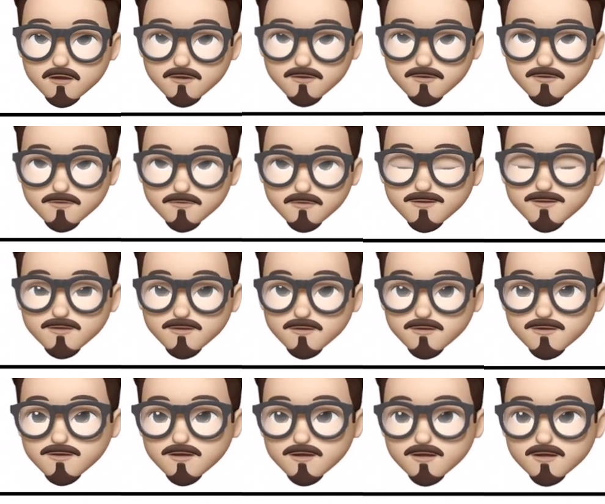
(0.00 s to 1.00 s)
on
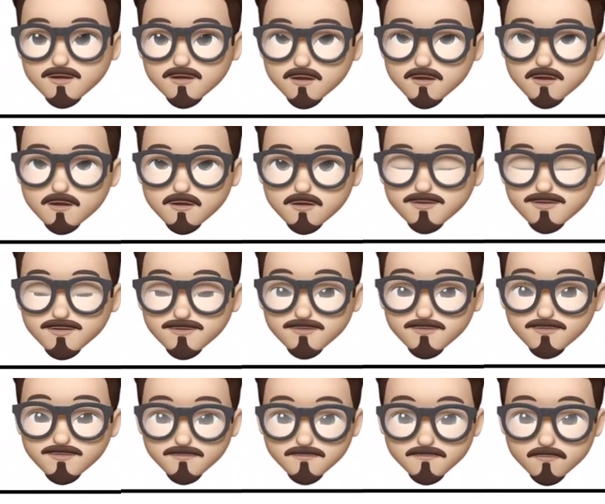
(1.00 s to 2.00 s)

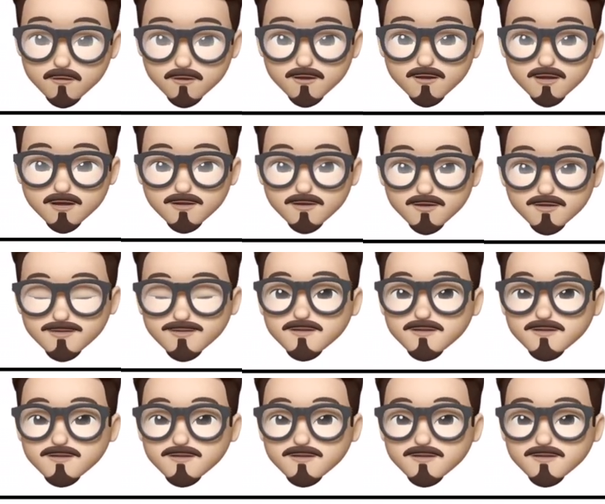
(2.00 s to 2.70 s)
his body area.